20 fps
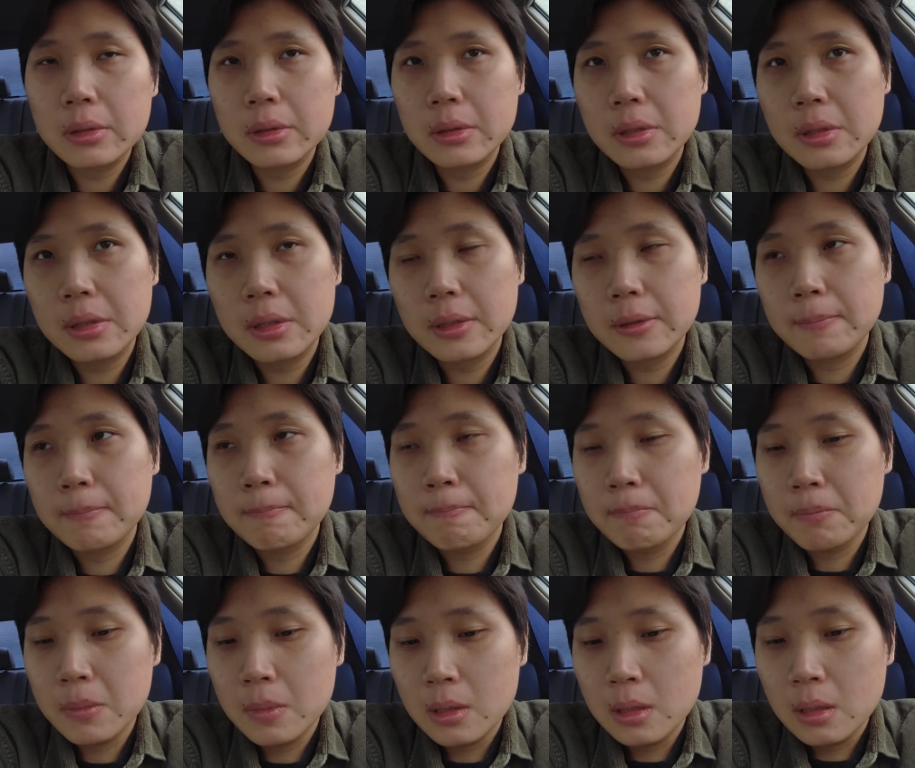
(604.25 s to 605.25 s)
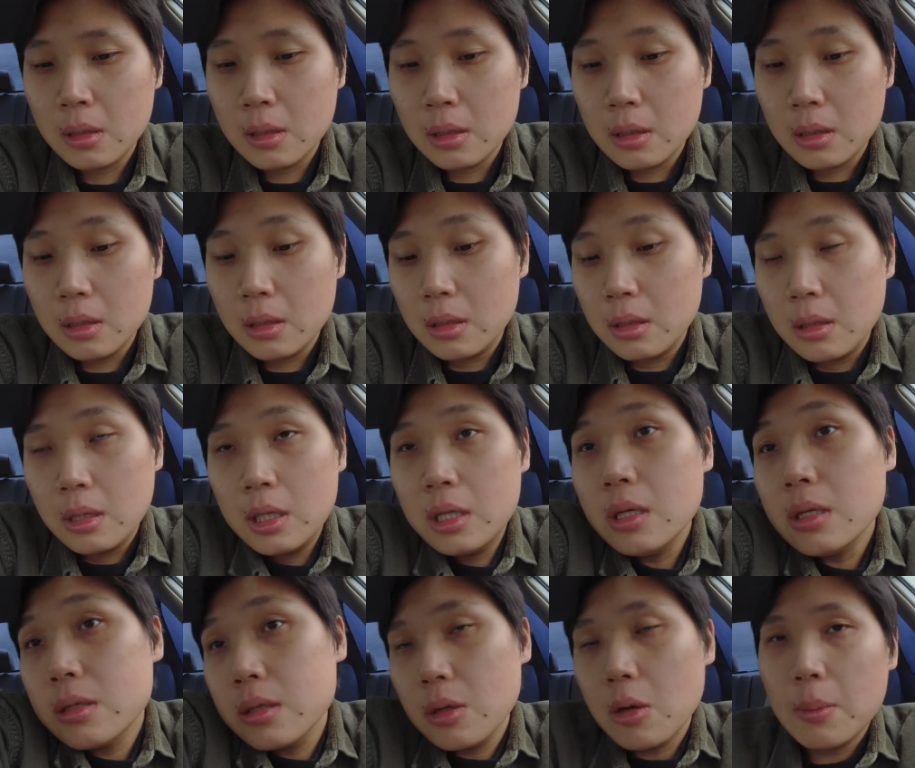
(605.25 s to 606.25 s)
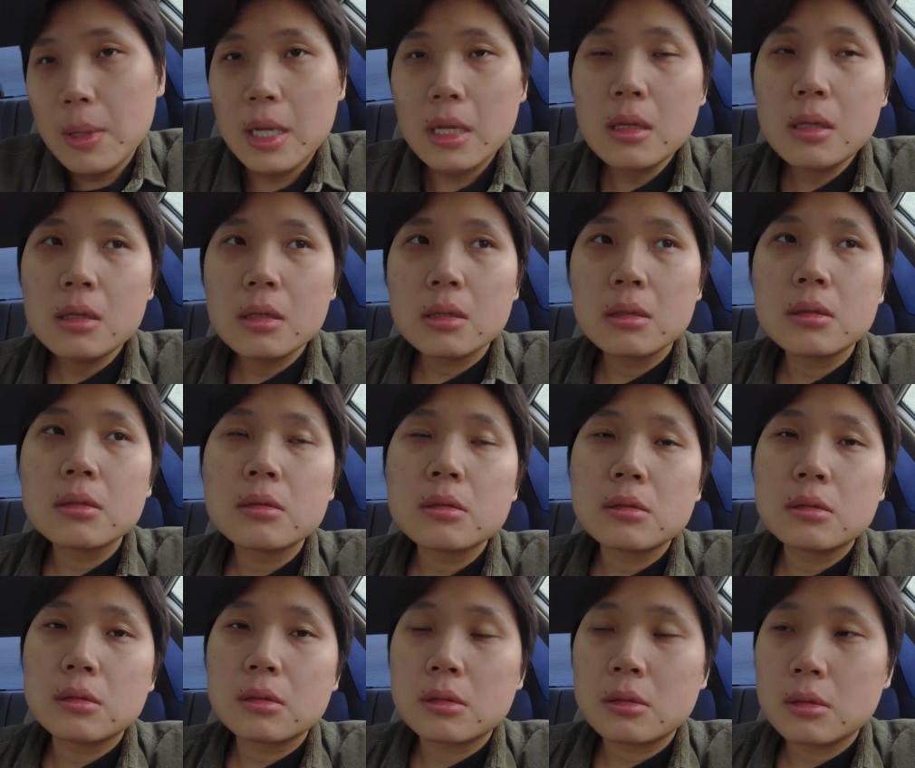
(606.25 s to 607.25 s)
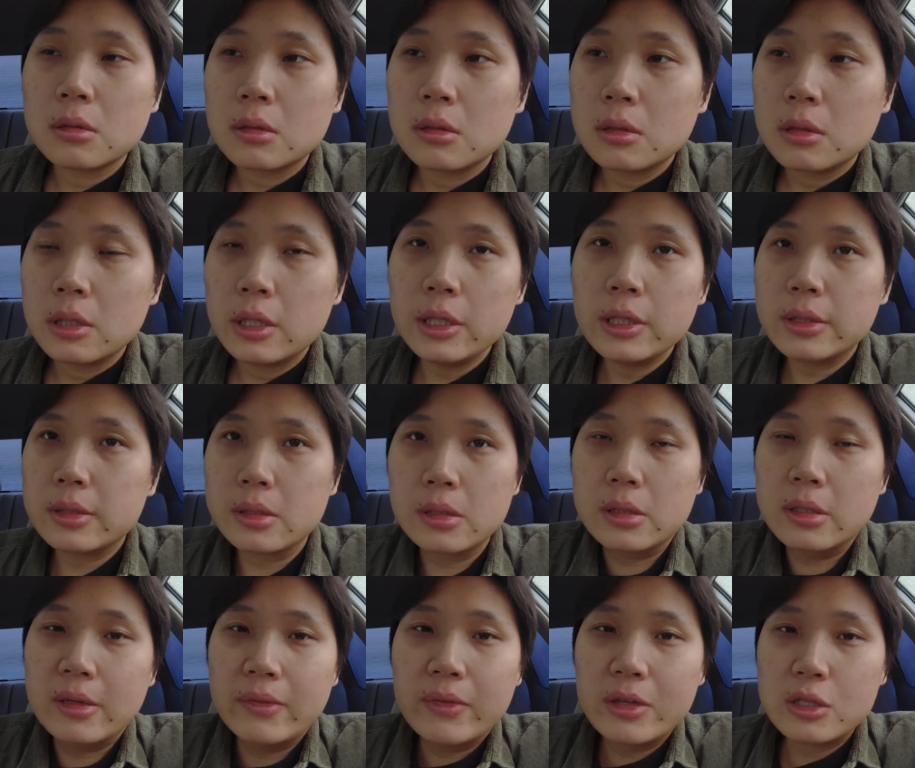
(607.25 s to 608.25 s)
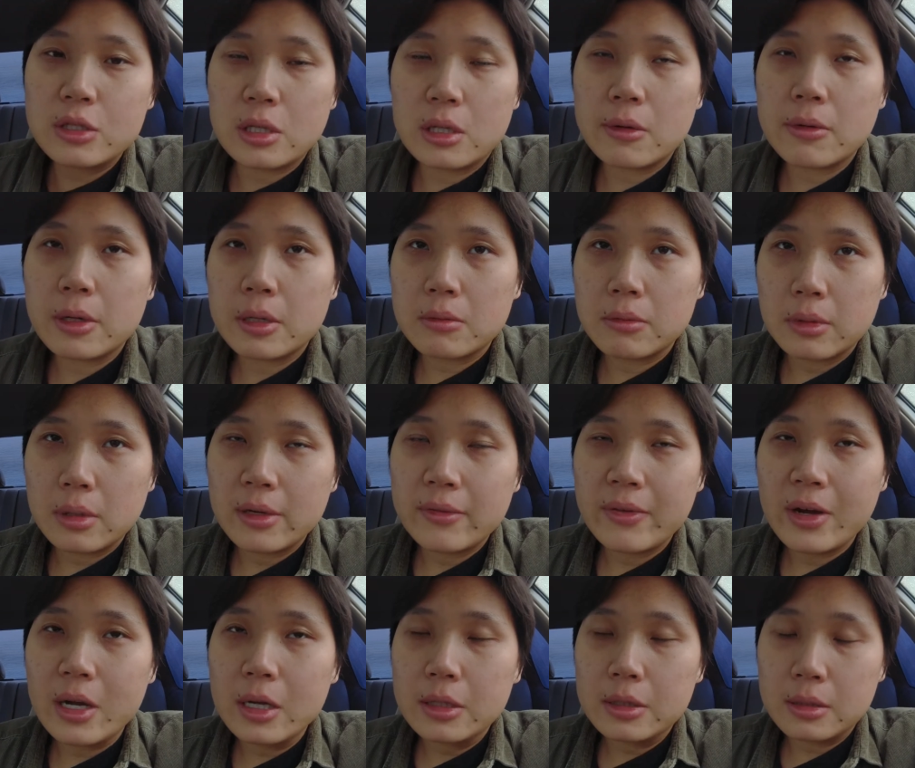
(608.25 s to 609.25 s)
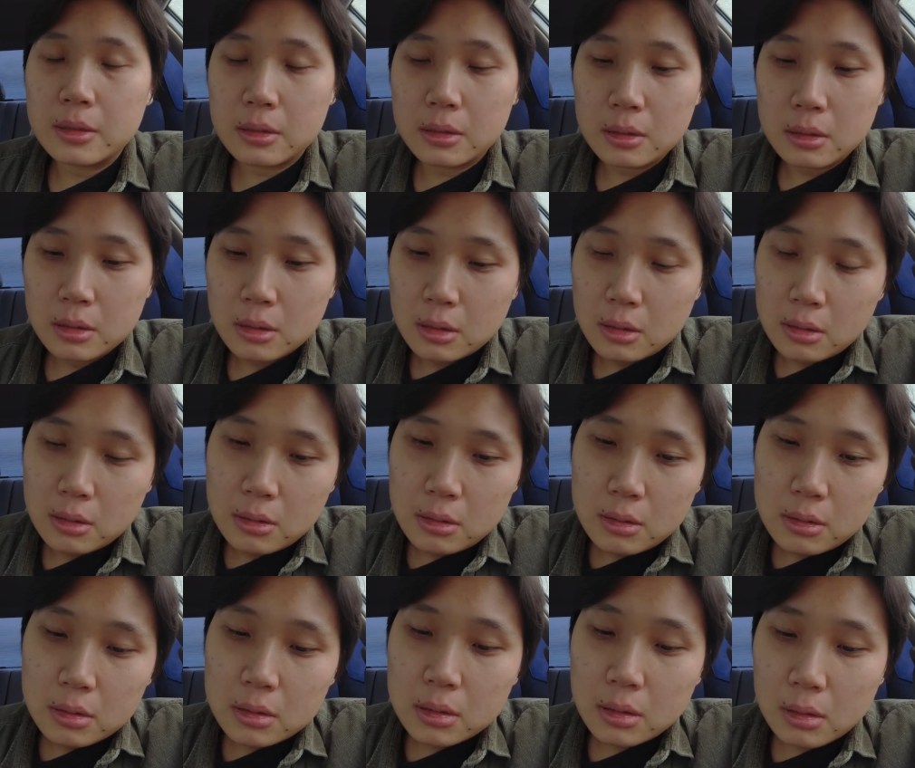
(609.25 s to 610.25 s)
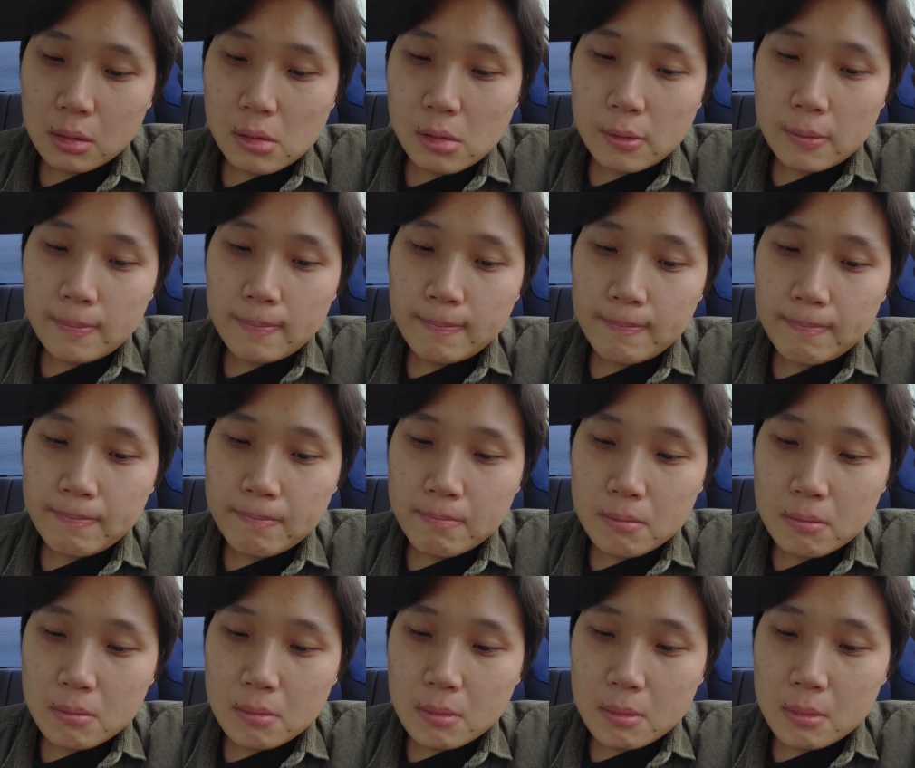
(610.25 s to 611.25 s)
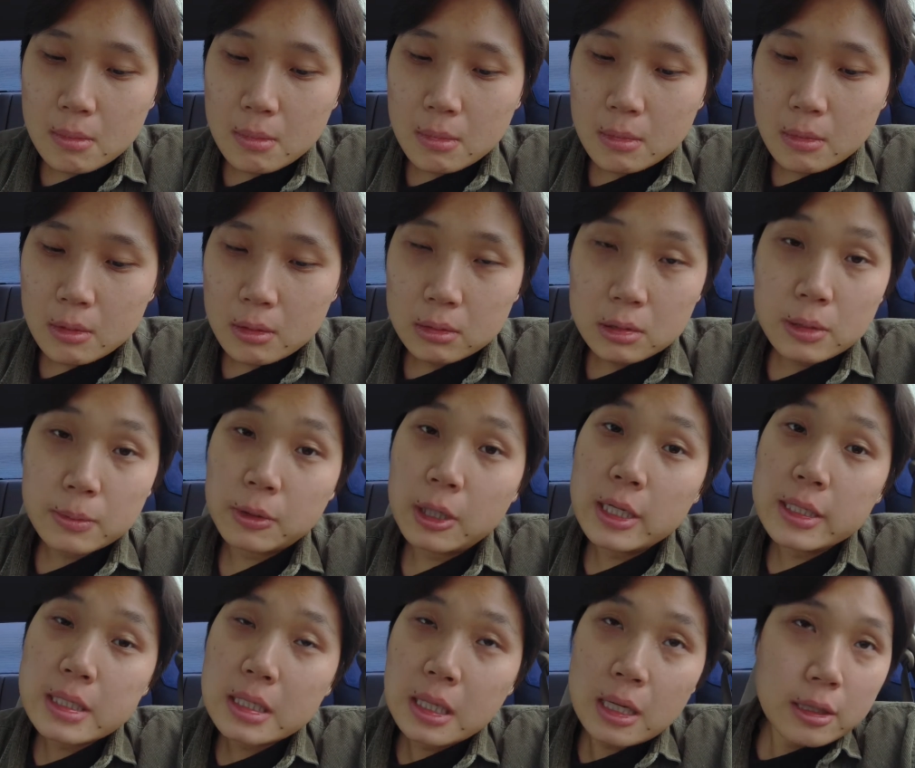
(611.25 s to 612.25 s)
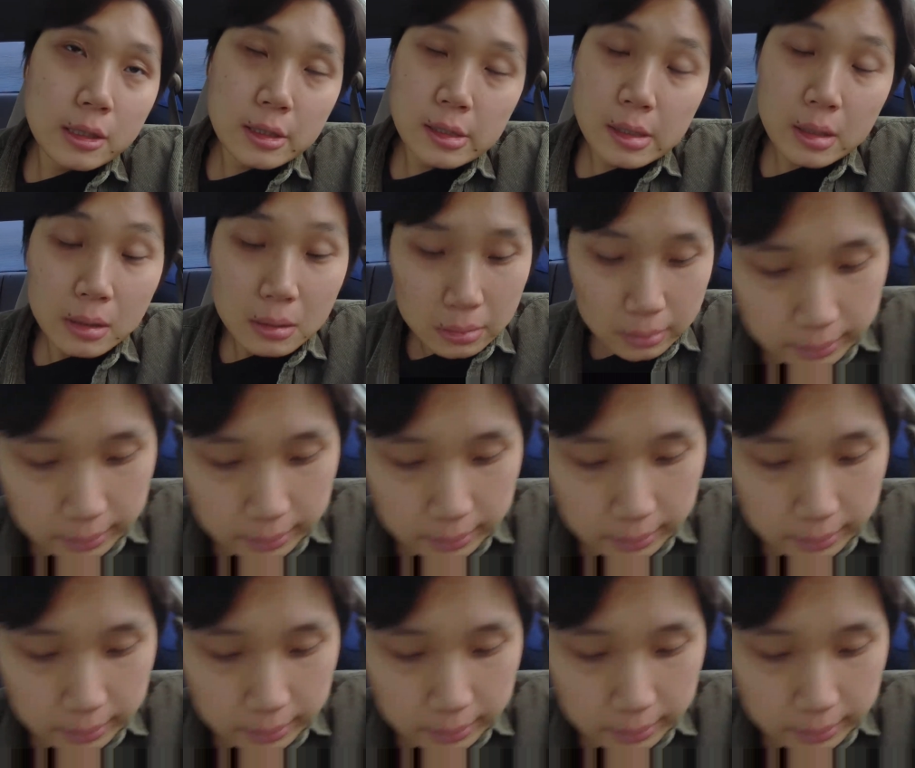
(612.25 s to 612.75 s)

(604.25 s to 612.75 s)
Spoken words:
You gotta... He doesn't know me. He's just giving generic advice. So, surprisingly, I didn't know.